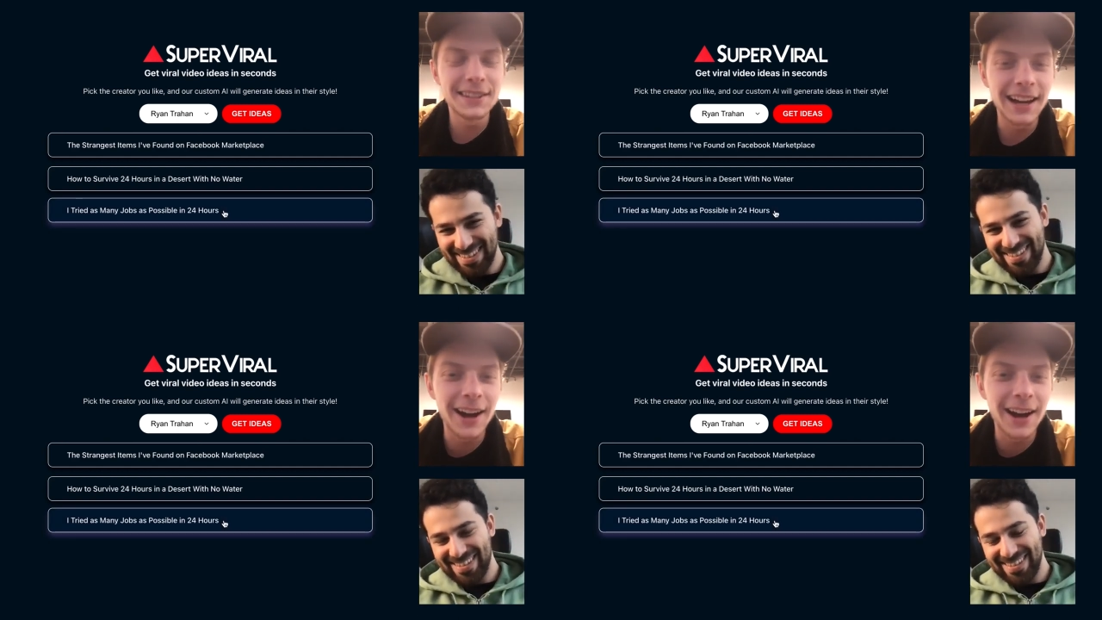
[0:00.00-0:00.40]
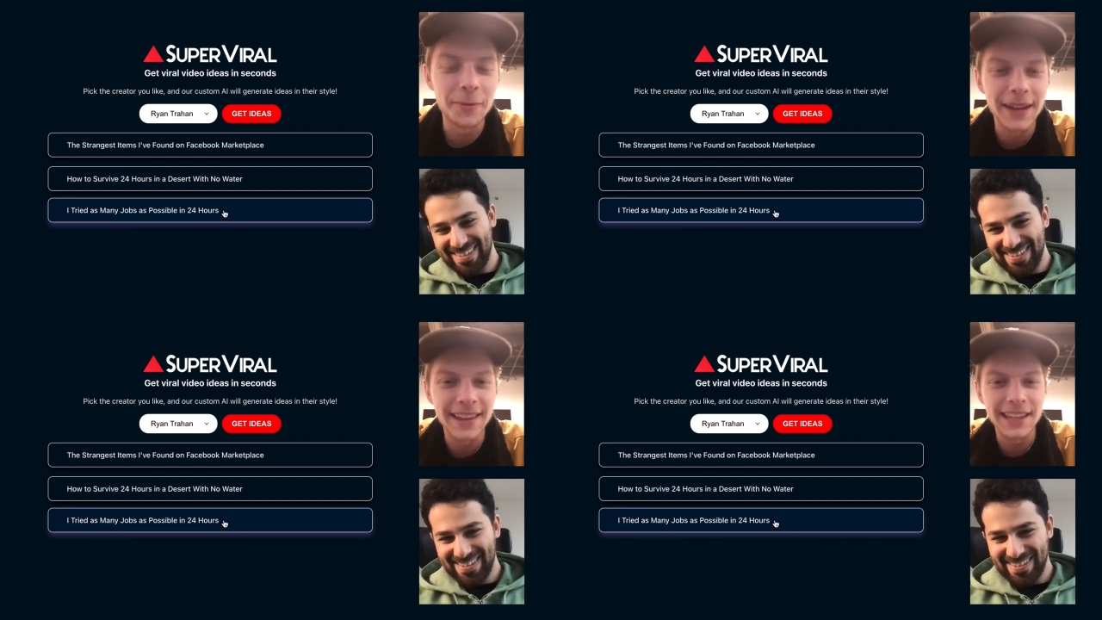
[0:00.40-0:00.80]

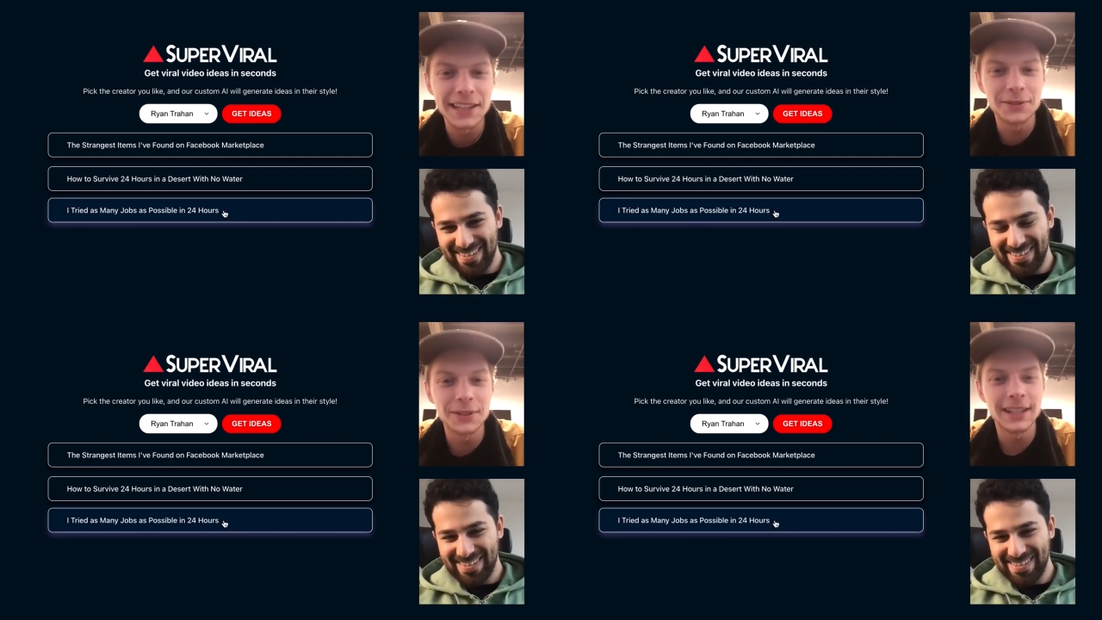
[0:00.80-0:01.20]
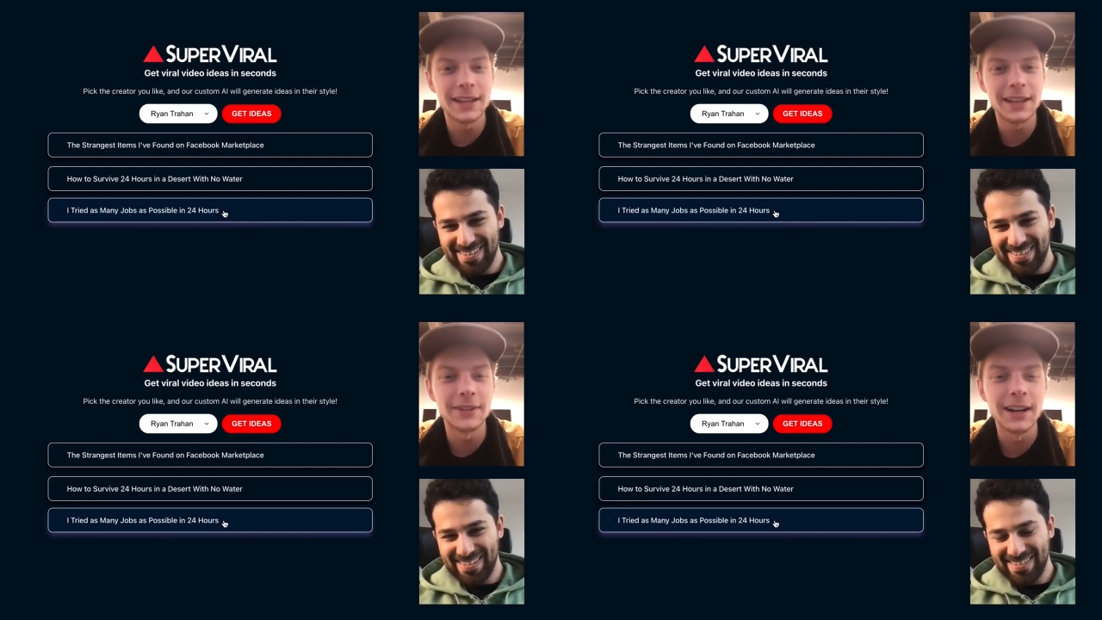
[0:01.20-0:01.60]
Speaker 1: Oh man, that's really
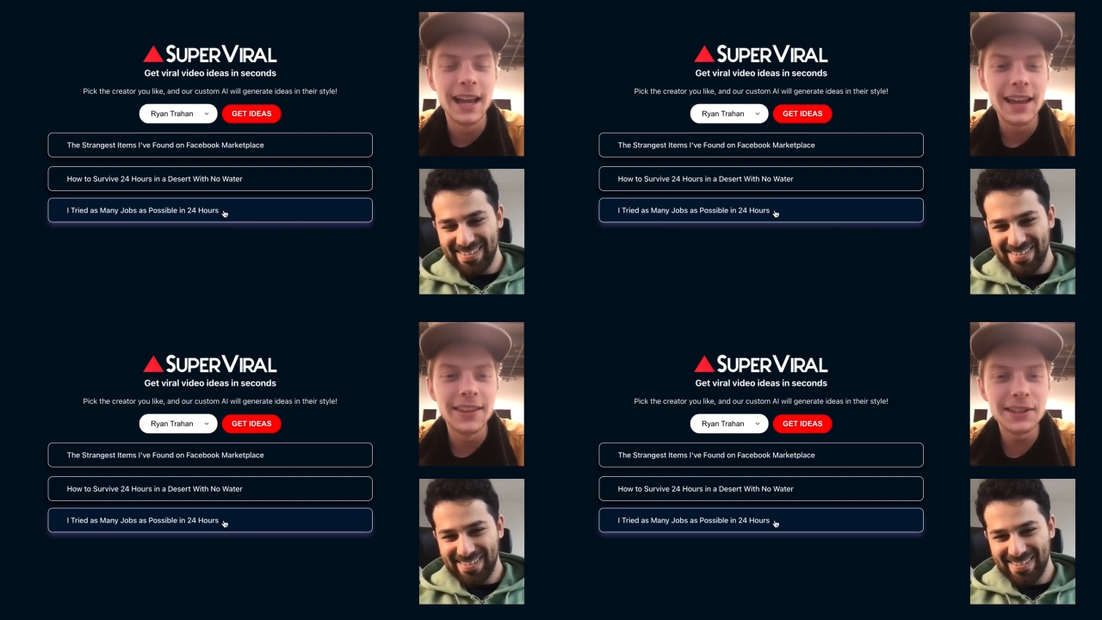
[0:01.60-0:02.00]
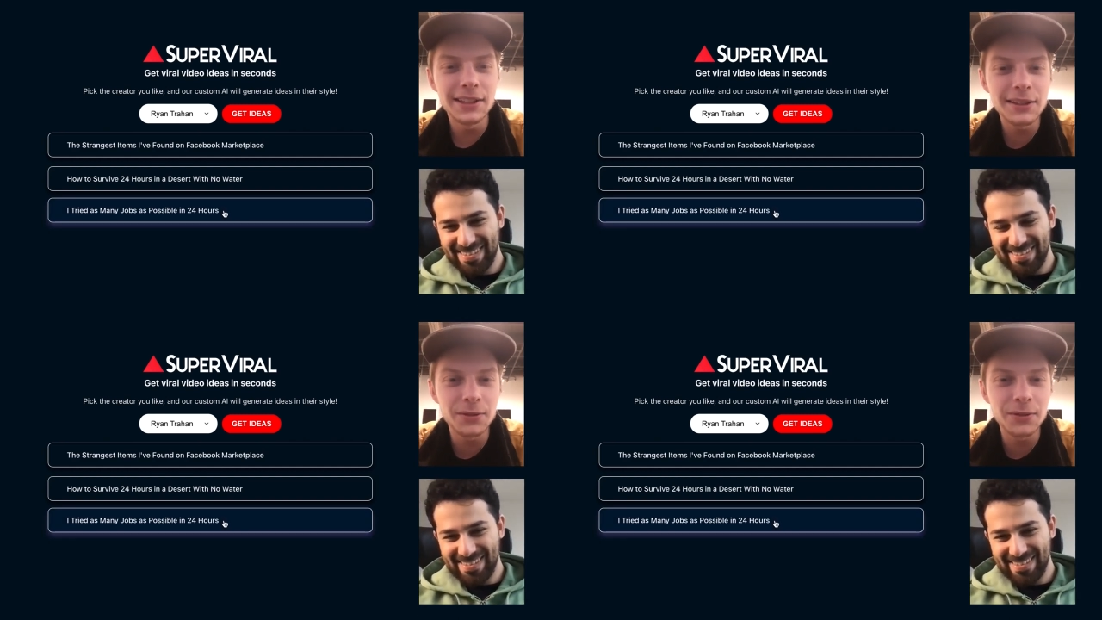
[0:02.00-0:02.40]
clever.
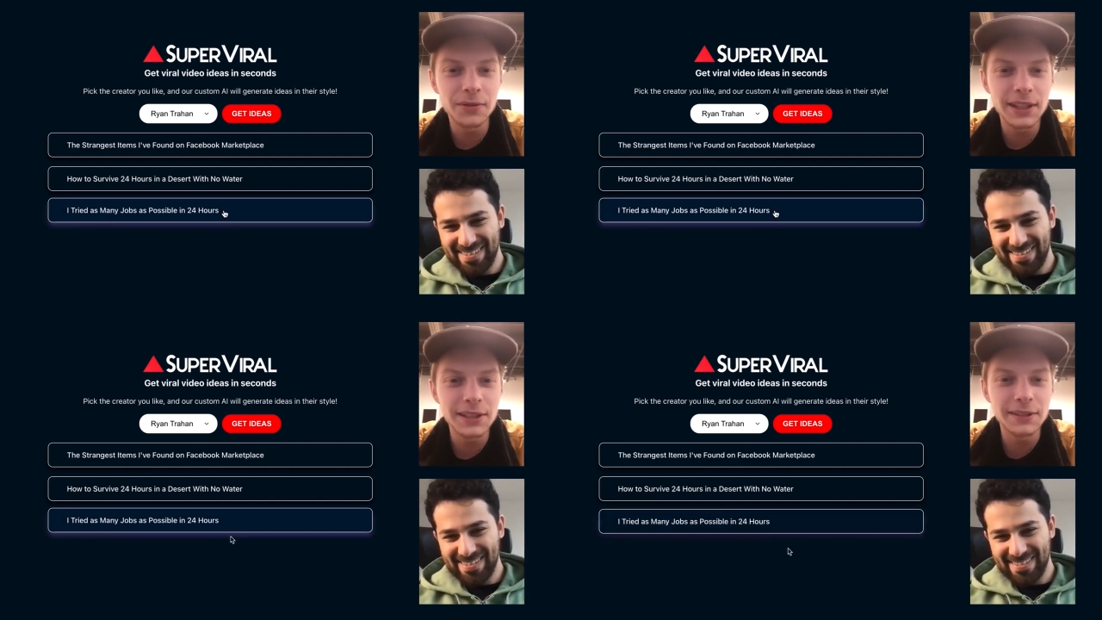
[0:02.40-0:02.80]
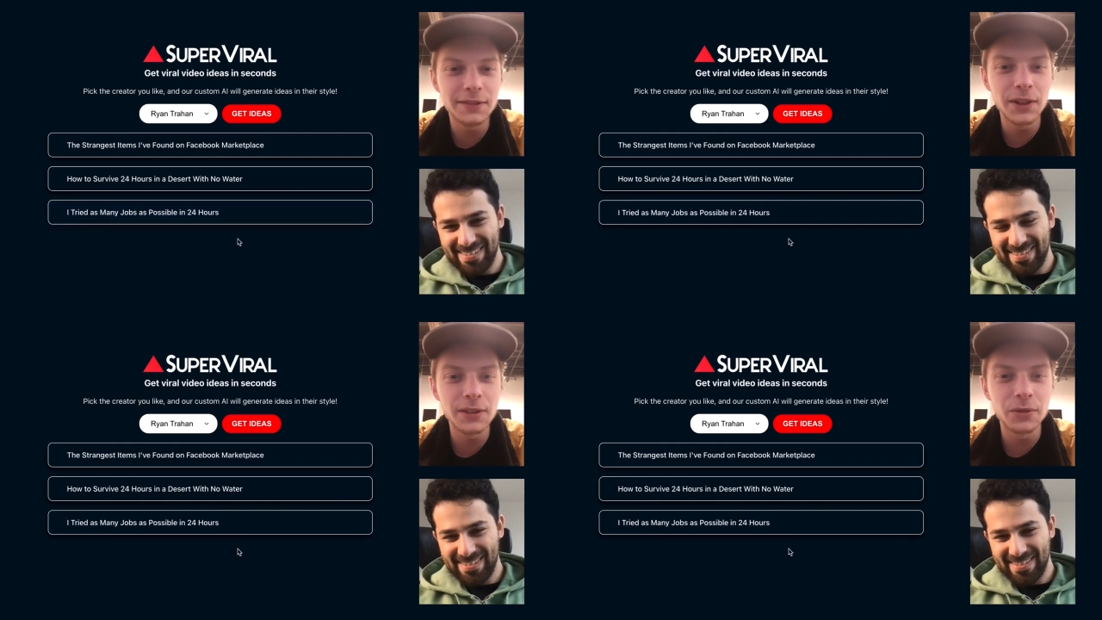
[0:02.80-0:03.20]
This
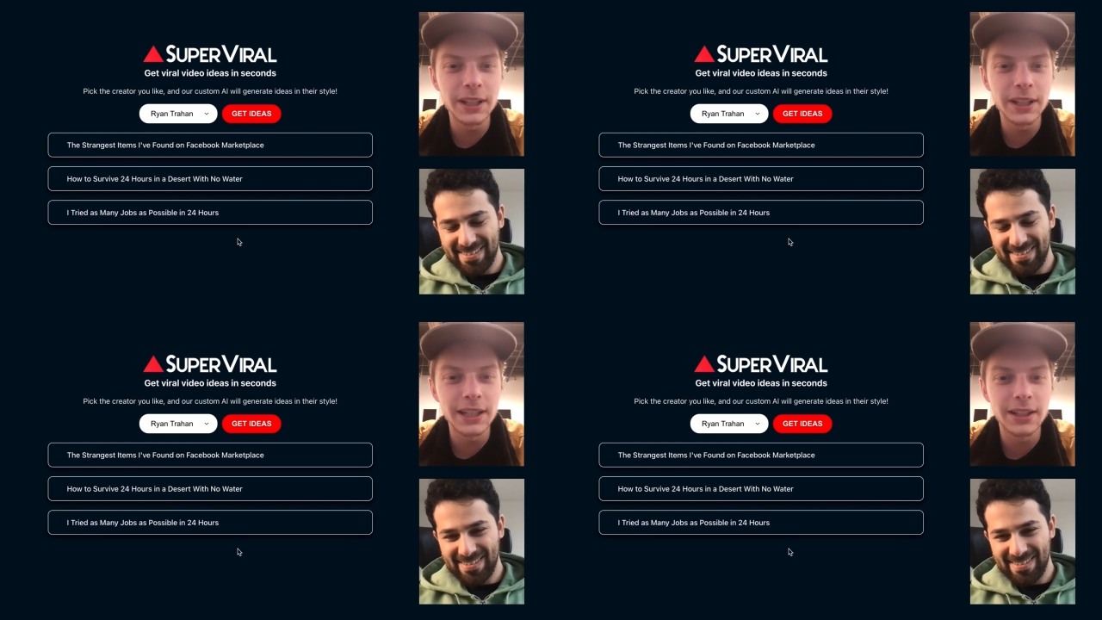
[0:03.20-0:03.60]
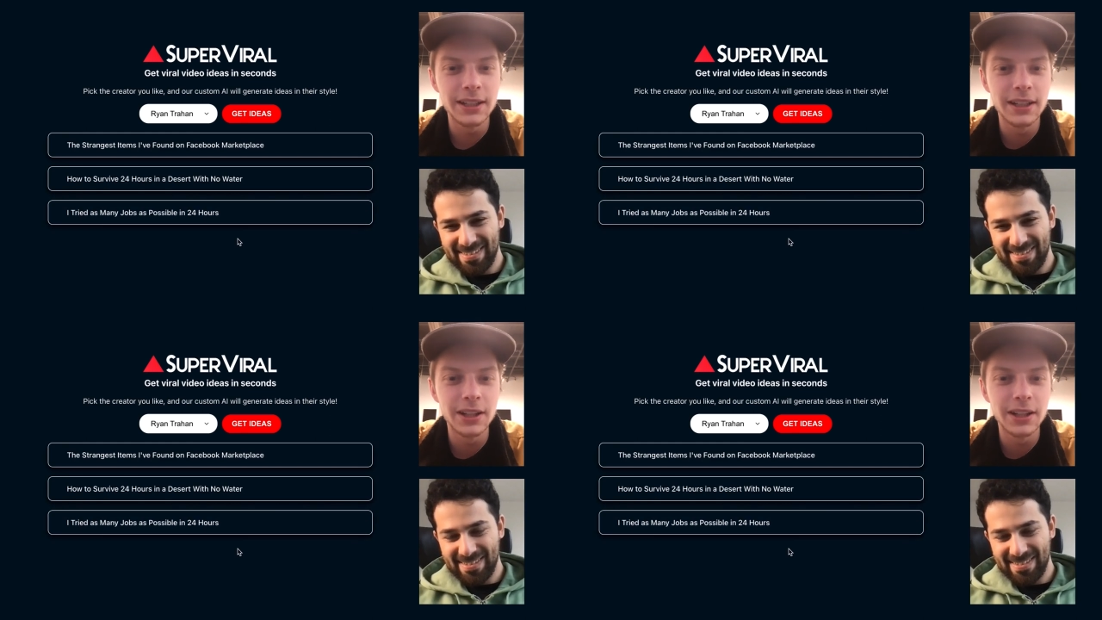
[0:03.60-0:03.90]
feels really